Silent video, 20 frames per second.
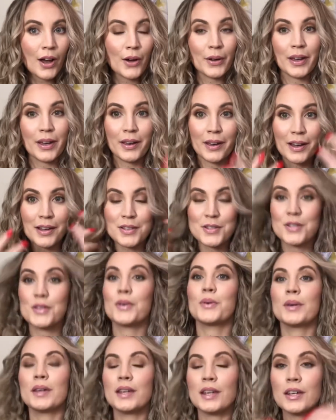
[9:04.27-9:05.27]
Okay guys,
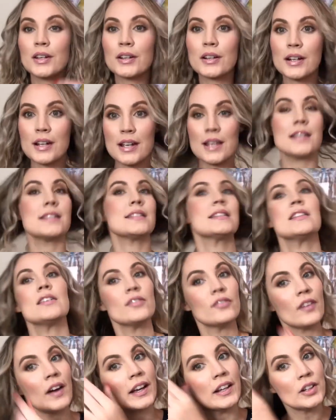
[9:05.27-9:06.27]
so here is the
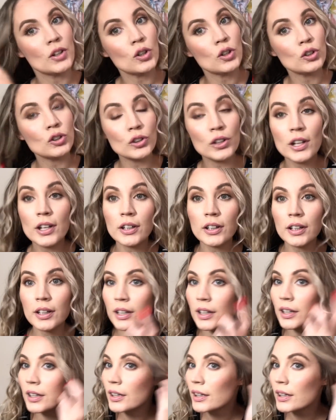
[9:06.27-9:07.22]
final look